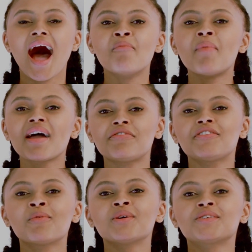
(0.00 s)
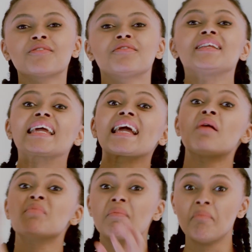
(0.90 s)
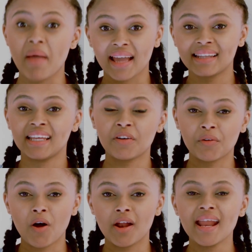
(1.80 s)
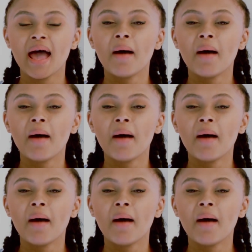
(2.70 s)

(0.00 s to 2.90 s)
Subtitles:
my fear was of it coming back later on.